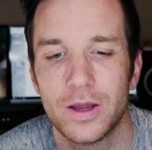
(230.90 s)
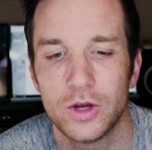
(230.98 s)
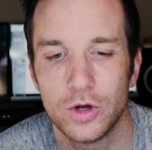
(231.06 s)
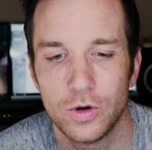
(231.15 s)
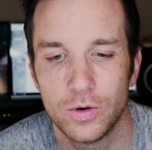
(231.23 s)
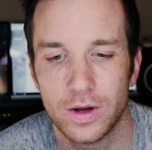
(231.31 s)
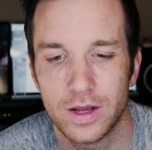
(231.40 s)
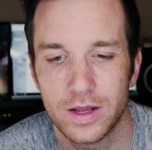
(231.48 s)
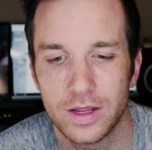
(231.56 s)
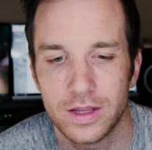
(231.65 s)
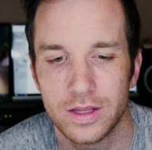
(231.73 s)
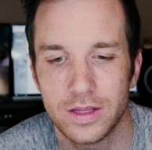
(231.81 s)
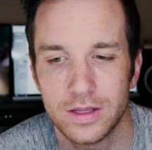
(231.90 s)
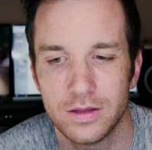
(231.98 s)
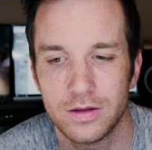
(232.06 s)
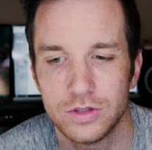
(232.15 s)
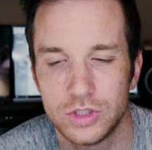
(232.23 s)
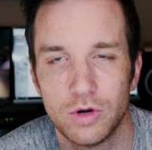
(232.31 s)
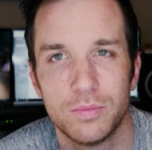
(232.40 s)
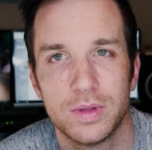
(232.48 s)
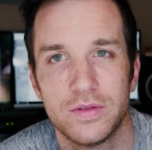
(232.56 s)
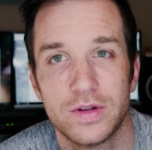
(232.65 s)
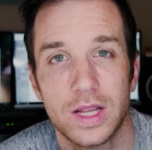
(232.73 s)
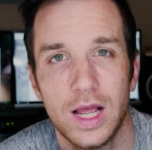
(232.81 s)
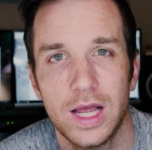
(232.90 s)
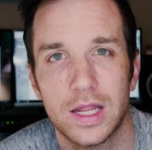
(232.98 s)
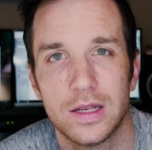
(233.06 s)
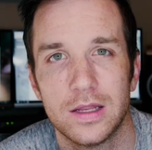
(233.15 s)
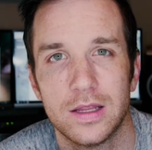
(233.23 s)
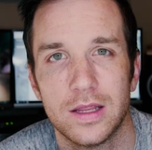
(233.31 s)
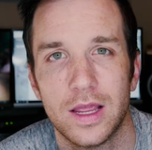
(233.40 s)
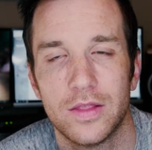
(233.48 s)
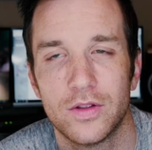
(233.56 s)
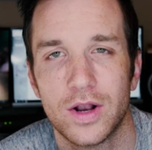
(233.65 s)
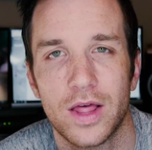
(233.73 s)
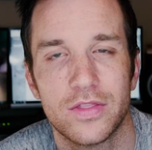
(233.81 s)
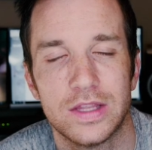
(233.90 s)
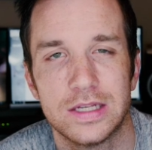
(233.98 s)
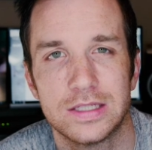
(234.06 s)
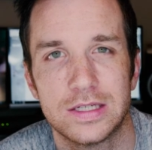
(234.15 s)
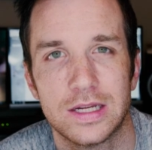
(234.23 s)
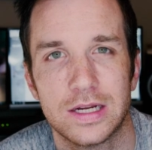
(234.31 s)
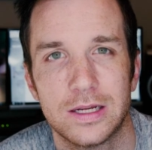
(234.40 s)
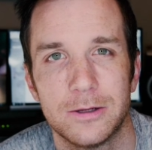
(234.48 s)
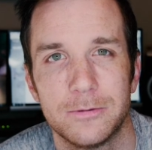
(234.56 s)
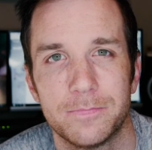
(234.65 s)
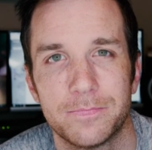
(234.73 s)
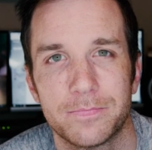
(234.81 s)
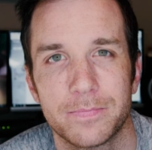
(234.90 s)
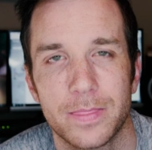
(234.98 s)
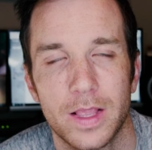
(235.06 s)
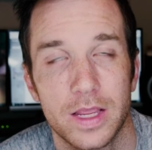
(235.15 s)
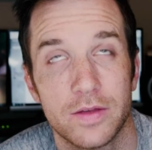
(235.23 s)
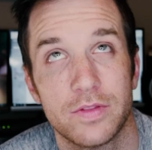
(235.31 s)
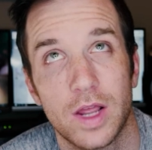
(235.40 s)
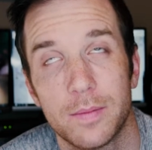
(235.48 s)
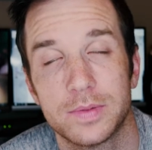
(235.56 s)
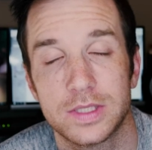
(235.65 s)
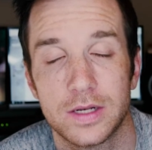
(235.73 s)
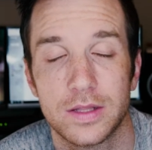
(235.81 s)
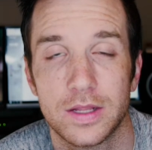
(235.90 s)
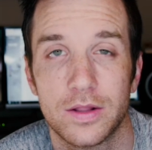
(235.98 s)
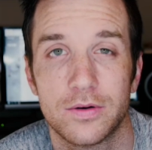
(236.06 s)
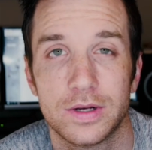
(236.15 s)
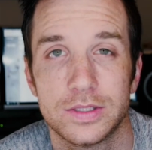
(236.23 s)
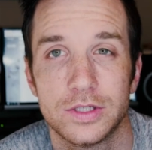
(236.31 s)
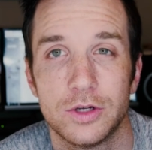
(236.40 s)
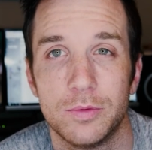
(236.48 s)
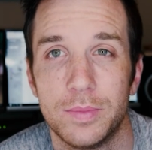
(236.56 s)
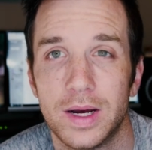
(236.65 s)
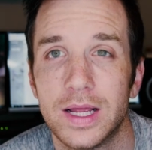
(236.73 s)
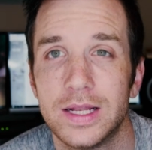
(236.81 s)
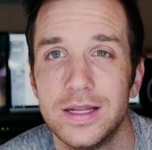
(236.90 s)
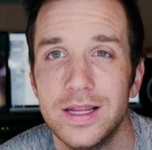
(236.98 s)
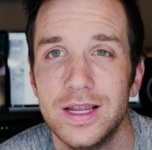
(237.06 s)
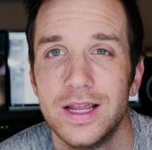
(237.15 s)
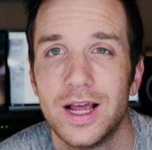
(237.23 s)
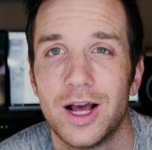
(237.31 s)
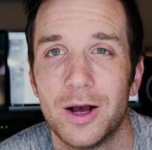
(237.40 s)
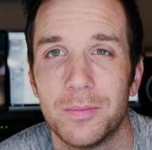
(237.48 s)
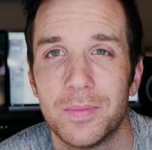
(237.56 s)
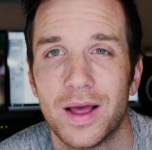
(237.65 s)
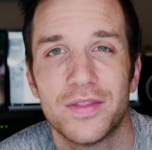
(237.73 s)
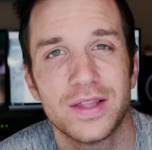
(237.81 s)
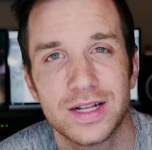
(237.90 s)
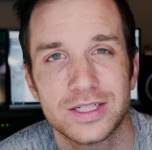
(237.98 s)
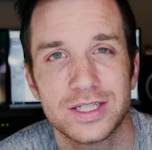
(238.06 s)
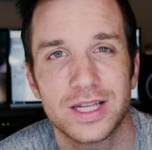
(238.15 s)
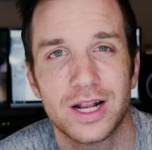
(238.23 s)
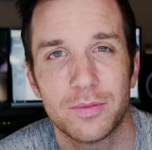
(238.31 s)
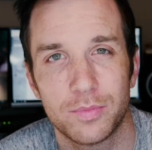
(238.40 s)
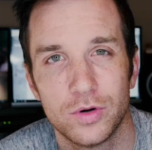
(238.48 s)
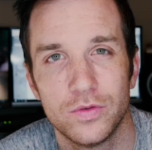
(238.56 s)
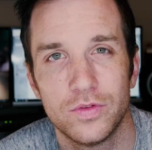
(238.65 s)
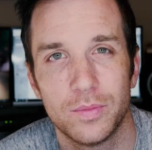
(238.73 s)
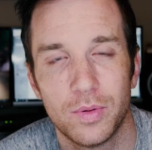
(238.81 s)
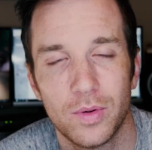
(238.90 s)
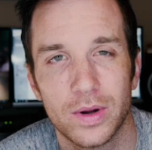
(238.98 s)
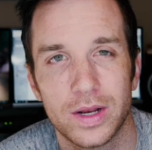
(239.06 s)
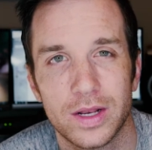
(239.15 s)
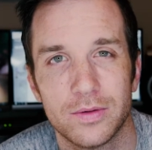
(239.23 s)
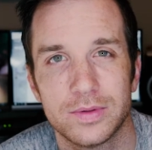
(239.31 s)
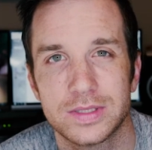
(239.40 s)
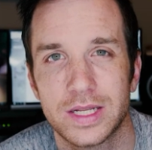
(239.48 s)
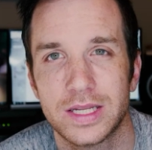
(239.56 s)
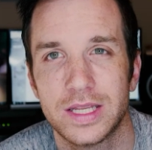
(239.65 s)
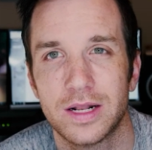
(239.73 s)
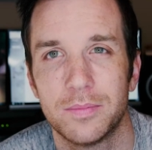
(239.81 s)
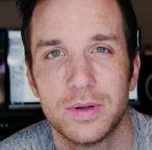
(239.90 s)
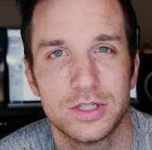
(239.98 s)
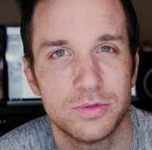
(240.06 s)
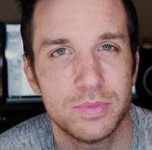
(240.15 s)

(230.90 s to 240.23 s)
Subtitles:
who don't believe in God, and they're not theistic. Now you have the opposite on the other end too, but I think that just kind of proved the point. It was like you had a bunch